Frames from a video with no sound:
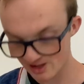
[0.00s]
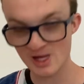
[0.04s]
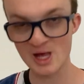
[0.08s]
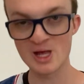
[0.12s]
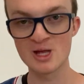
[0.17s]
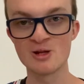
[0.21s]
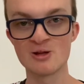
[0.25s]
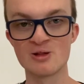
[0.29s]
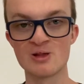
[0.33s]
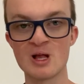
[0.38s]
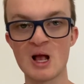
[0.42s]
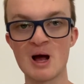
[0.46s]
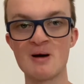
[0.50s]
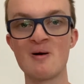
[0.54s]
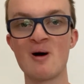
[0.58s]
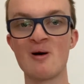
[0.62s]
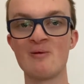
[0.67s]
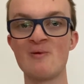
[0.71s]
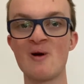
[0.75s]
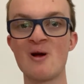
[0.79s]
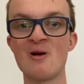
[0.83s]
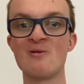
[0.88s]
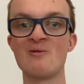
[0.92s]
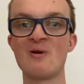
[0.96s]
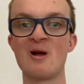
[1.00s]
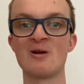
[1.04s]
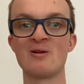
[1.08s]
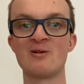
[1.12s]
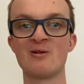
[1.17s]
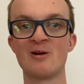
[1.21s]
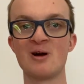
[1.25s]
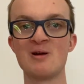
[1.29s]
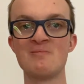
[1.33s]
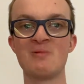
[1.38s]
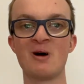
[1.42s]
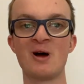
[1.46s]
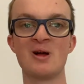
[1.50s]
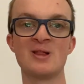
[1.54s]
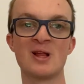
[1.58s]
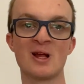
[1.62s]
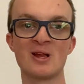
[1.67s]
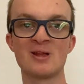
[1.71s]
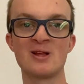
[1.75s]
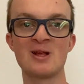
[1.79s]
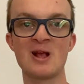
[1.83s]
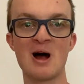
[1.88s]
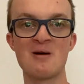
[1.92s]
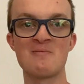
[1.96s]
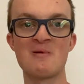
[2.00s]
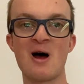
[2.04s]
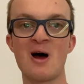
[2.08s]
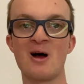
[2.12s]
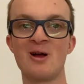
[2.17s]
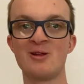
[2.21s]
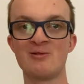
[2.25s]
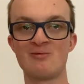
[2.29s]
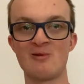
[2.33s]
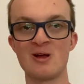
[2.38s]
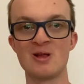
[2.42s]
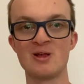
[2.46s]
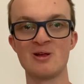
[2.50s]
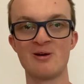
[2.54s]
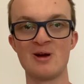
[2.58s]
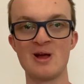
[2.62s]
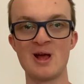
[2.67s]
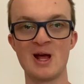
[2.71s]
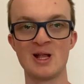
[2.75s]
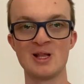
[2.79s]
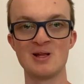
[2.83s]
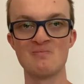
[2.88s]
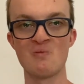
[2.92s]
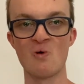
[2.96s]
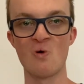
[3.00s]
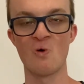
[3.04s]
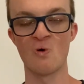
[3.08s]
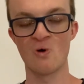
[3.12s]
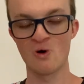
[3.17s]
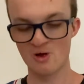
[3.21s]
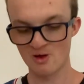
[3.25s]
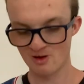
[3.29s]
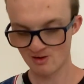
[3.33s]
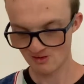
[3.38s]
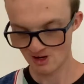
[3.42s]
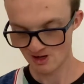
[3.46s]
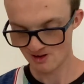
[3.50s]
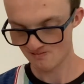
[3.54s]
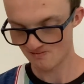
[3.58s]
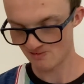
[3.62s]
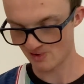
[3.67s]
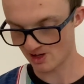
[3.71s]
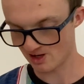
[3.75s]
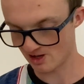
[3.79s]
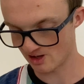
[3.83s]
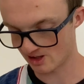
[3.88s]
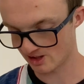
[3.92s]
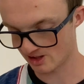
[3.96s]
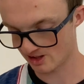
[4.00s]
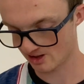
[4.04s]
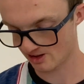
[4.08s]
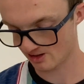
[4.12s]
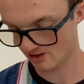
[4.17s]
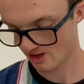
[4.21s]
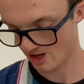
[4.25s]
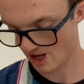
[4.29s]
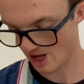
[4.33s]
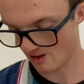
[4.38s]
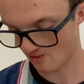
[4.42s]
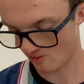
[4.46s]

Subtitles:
tea used to come out very regularly, but it doesn't come out as regularly anymore because it